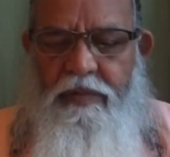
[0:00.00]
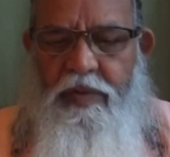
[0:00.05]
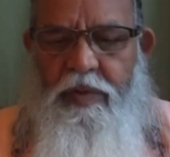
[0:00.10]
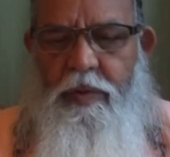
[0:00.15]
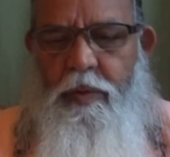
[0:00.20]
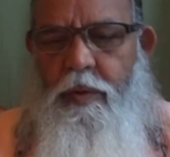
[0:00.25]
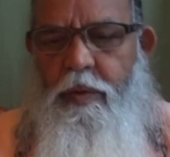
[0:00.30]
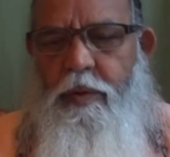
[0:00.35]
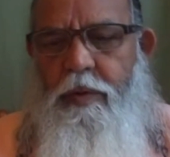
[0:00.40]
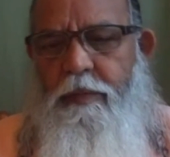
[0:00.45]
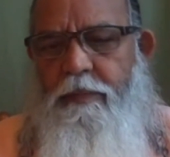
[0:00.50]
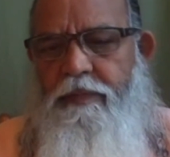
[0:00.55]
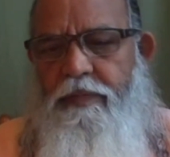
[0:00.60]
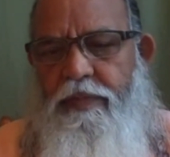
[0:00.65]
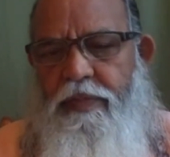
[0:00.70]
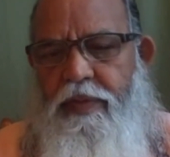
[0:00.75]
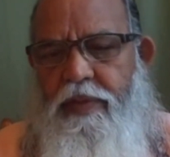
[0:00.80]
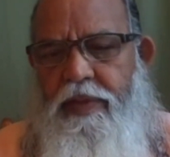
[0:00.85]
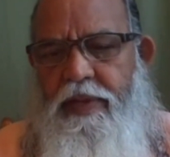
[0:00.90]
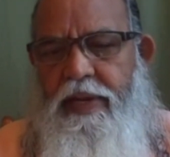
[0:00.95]
So,
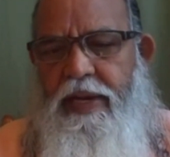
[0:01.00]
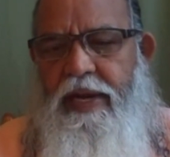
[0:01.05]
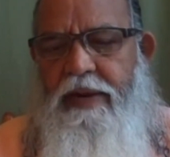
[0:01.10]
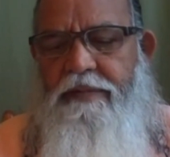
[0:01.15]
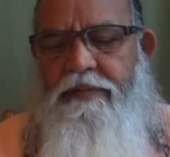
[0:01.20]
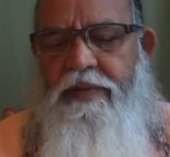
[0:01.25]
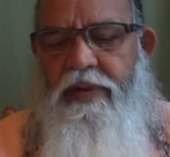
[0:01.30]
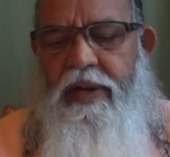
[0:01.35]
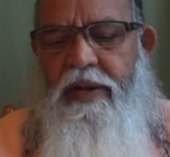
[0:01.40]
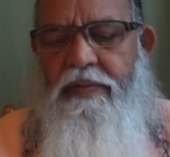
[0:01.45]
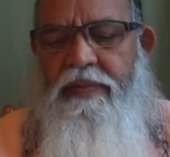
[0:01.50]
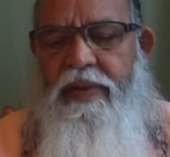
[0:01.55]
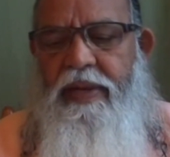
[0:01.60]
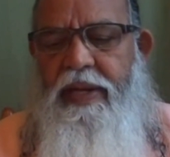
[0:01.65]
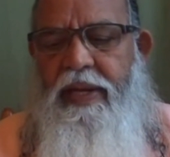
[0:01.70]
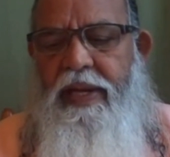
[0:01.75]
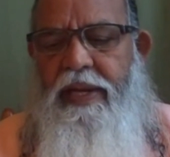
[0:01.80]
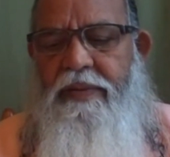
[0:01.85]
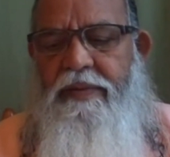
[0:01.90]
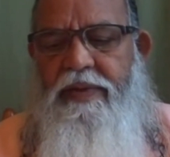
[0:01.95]
after
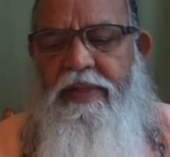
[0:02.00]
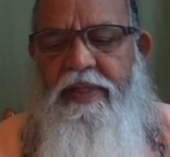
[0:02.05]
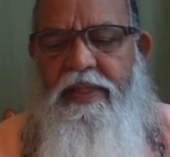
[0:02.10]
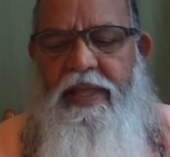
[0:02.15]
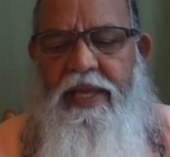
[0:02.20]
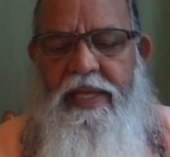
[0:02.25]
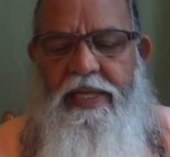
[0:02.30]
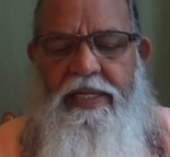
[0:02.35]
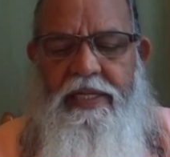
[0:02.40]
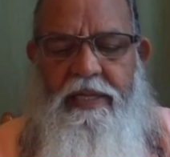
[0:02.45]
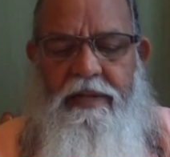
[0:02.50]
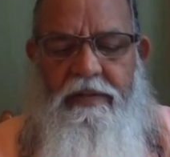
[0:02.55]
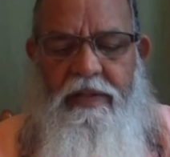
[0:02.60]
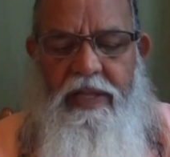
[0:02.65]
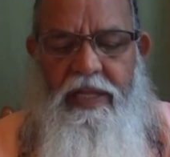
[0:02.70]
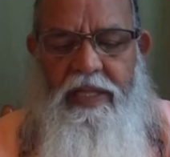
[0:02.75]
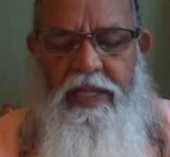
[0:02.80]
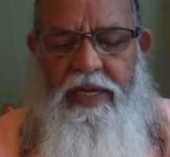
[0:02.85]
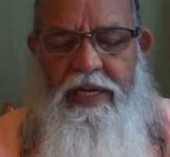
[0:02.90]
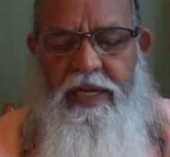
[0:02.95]
having given this,
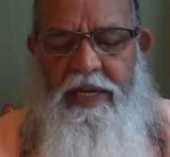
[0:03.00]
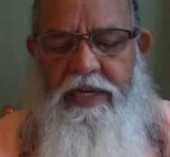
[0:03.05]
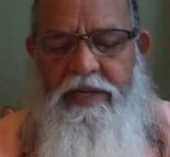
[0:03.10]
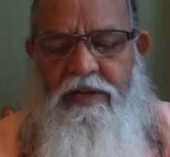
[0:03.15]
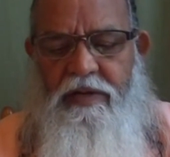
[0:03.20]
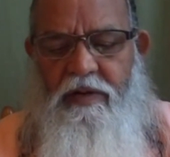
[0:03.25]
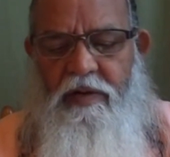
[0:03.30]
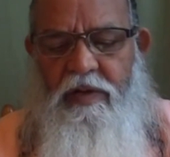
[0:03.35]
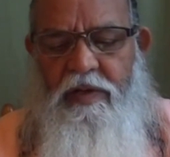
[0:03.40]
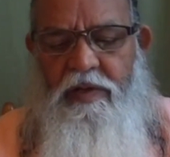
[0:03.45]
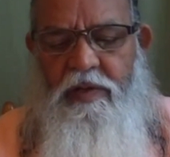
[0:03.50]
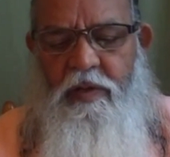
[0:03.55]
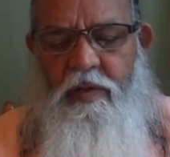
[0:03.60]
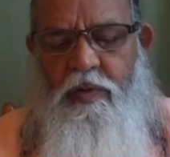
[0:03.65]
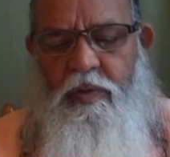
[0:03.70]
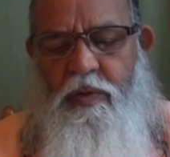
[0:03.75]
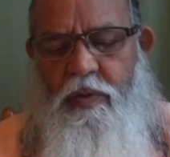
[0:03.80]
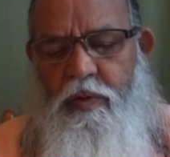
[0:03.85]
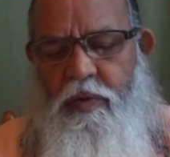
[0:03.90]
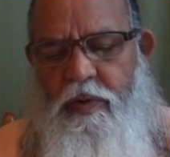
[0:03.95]
then the teacher also
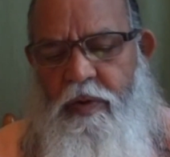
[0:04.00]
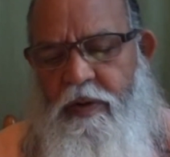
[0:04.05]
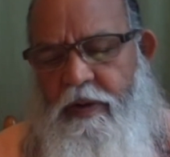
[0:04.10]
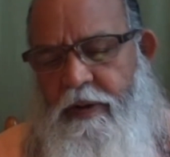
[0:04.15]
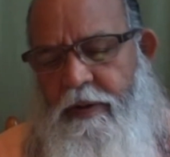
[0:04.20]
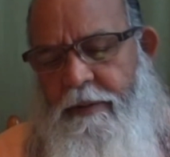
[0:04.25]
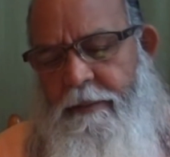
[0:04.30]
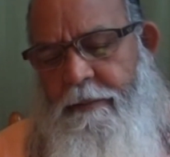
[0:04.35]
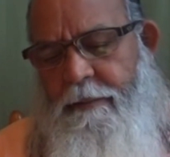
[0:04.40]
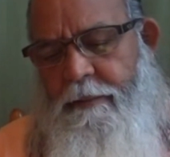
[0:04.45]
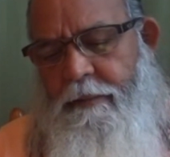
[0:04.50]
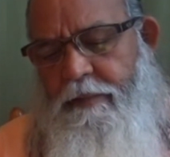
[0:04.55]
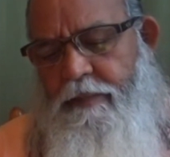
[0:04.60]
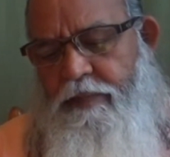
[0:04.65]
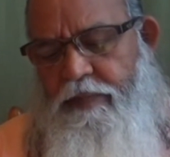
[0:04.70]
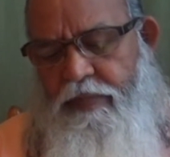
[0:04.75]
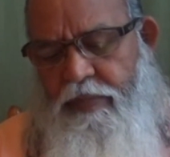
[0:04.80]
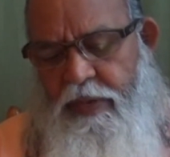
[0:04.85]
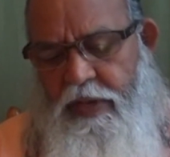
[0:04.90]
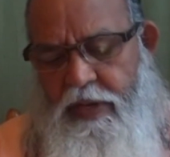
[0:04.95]
told,
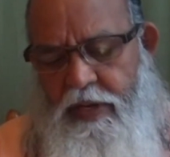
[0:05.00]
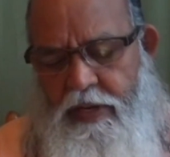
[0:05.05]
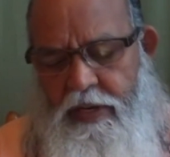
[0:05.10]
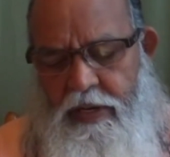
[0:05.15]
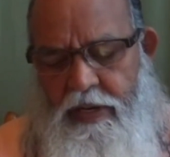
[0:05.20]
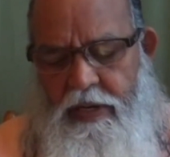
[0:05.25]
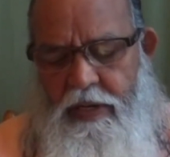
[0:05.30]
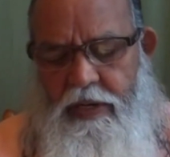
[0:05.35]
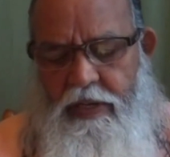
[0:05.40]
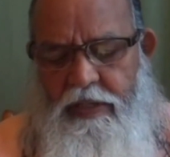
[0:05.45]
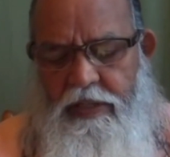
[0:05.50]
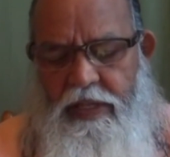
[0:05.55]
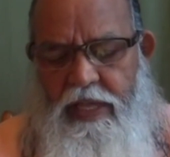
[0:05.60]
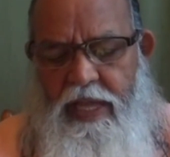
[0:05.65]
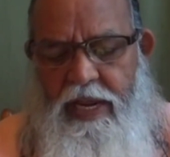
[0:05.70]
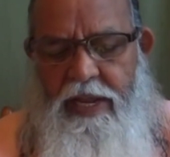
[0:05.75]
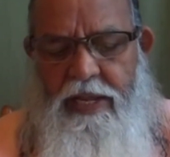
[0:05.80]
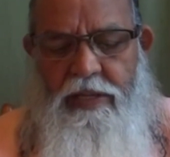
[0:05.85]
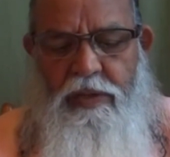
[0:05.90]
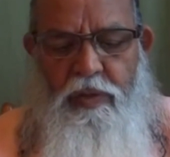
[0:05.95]

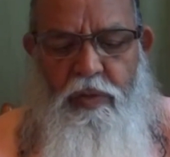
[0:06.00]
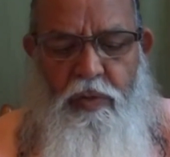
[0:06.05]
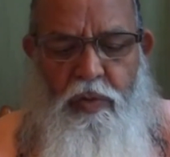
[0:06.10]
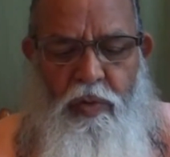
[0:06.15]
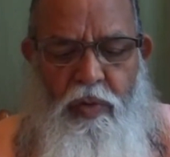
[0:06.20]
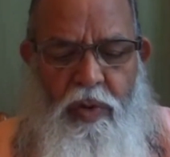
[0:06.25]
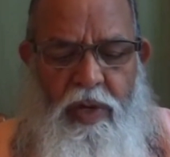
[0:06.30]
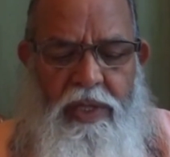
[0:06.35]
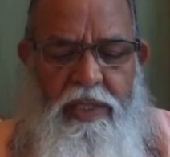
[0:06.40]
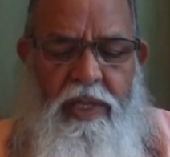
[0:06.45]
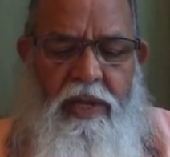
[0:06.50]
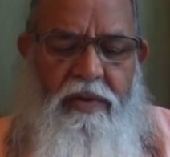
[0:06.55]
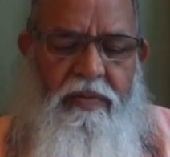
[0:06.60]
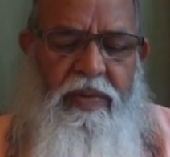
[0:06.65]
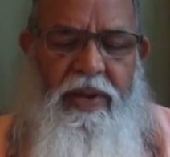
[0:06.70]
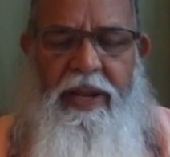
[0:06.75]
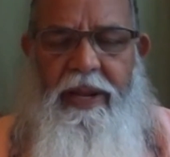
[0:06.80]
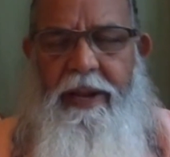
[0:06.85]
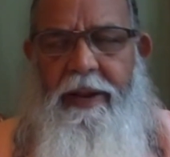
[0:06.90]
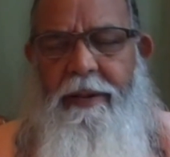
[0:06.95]
there is no other
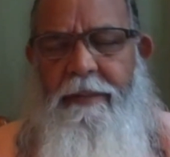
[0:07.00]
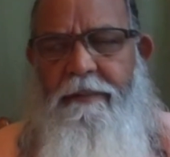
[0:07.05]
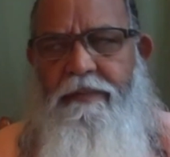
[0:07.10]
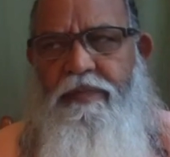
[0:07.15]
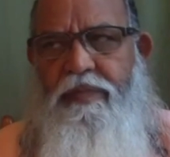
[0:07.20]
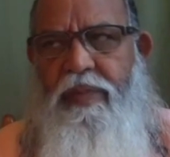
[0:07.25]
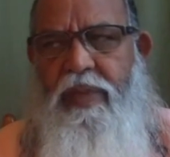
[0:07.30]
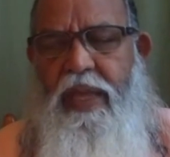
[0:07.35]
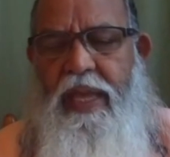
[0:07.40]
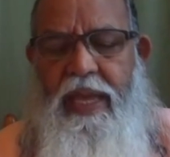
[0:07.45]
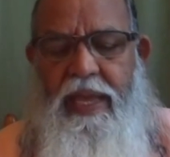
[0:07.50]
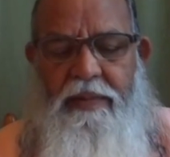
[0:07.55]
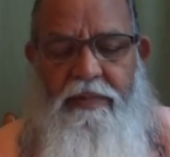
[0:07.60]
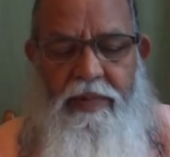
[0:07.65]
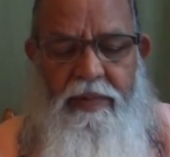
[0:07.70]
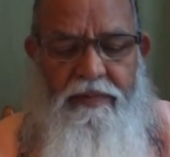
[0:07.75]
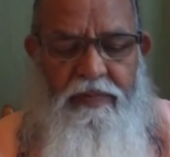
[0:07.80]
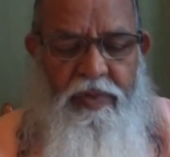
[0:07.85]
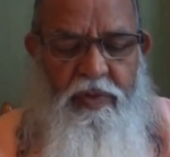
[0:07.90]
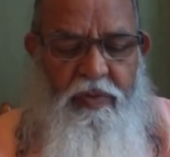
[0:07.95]
way.
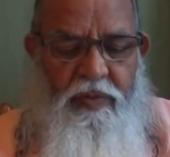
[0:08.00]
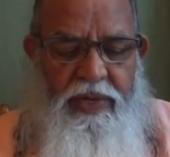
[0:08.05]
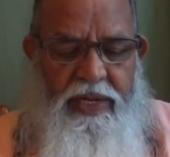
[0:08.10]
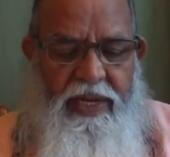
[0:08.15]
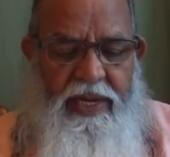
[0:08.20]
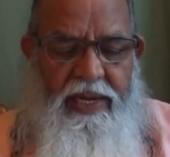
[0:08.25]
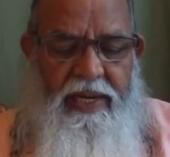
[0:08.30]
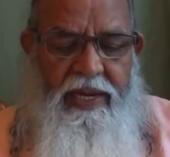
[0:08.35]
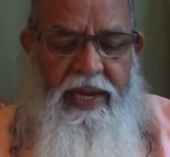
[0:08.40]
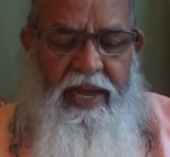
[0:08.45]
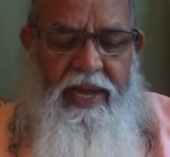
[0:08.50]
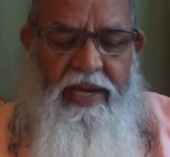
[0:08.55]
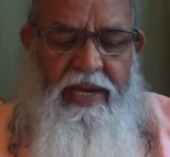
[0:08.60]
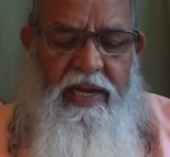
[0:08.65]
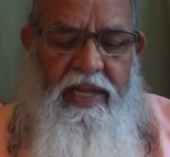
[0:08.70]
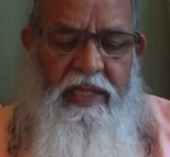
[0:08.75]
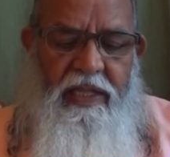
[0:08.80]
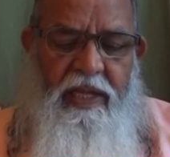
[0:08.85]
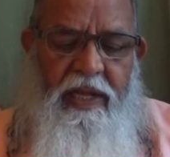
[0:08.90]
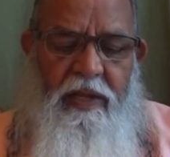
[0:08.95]
Evam tvai
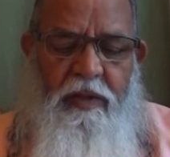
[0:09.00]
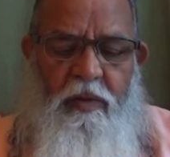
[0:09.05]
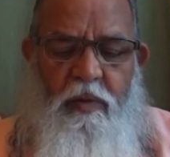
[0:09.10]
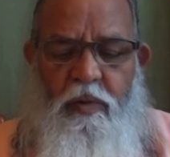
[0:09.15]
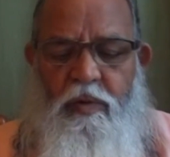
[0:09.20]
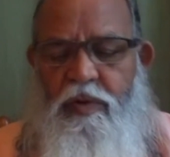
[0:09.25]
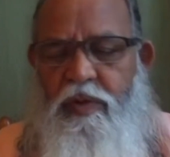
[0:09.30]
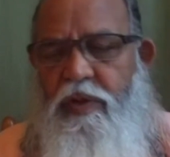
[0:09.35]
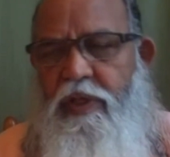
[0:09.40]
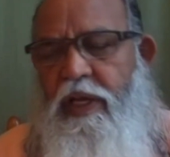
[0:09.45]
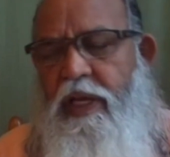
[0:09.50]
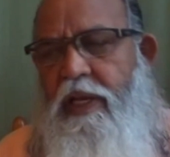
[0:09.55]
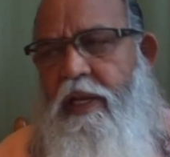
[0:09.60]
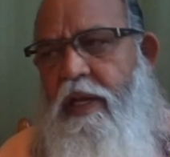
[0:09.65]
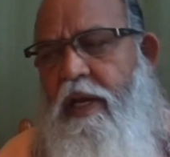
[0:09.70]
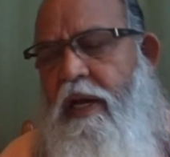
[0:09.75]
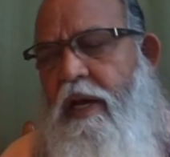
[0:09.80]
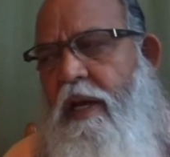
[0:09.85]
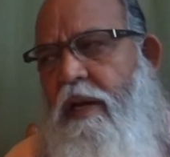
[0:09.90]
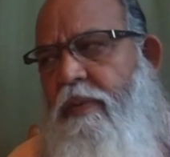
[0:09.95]
nanyathe tosti
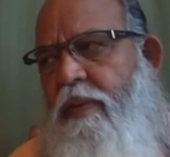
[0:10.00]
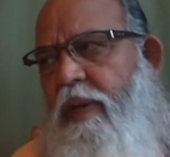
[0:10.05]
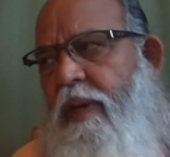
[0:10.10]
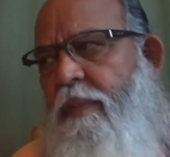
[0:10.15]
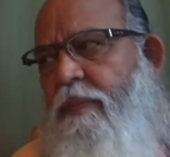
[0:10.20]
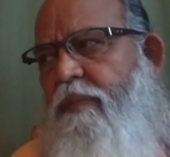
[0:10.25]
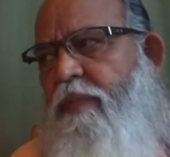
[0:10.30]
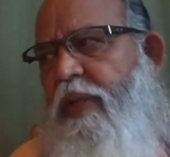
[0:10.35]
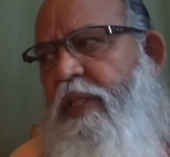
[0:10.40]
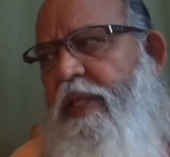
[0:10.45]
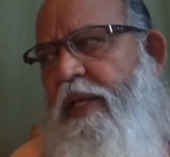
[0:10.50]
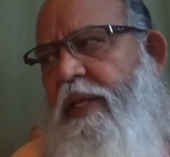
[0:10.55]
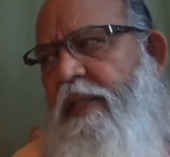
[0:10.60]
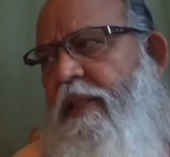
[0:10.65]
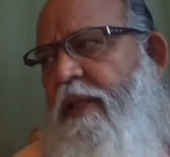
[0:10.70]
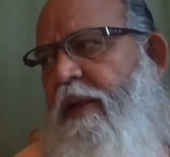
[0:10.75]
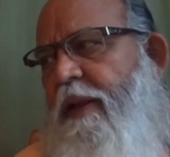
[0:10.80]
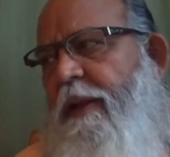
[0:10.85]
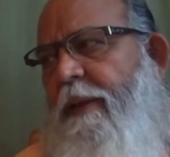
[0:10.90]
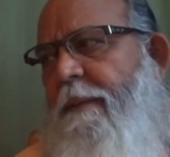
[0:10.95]
na karma
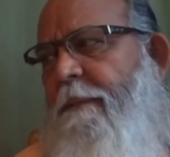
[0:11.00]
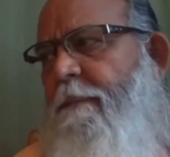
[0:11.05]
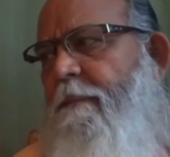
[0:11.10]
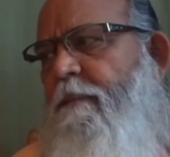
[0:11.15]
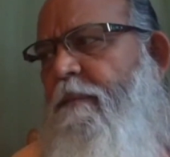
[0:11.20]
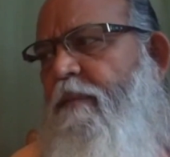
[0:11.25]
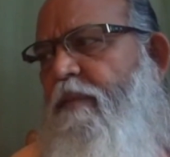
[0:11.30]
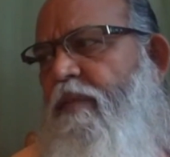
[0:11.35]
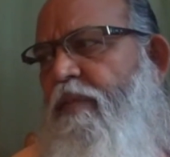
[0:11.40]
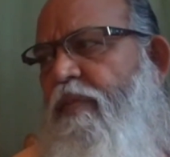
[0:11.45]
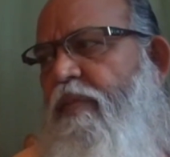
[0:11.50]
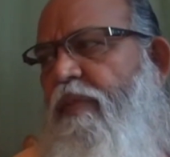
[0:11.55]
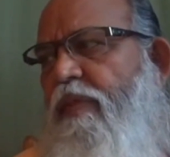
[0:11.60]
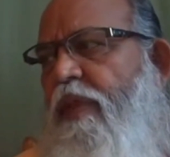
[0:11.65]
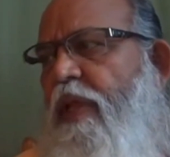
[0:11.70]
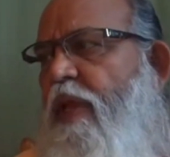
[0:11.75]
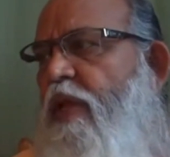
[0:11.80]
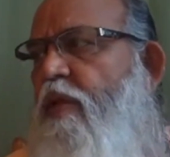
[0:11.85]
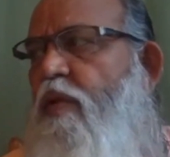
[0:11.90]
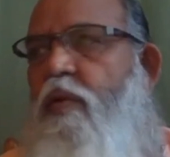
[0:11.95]
lipyate nare.
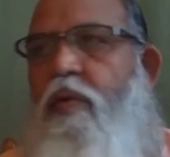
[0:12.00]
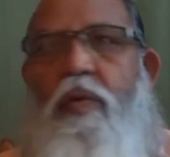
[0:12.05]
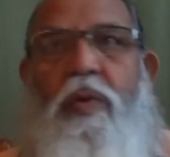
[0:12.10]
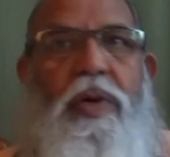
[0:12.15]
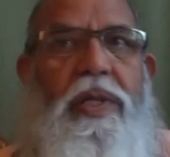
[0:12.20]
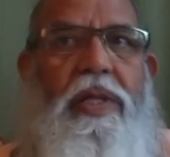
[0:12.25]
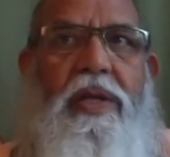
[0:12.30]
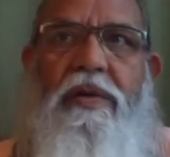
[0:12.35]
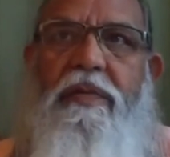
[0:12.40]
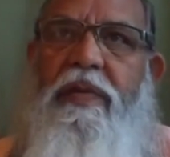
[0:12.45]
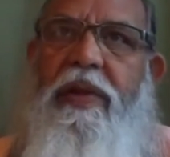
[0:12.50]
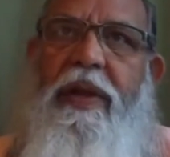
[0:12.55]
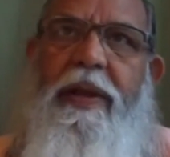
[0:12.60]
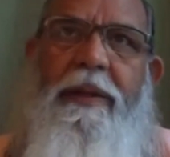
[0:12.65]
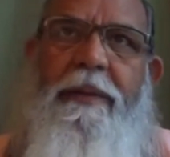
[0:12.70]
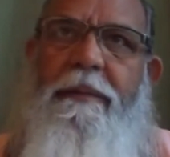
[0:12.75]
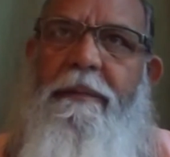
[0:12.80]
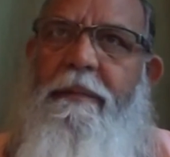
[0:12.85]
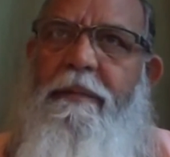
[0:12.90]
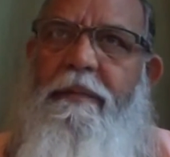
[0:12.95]
There is no other way.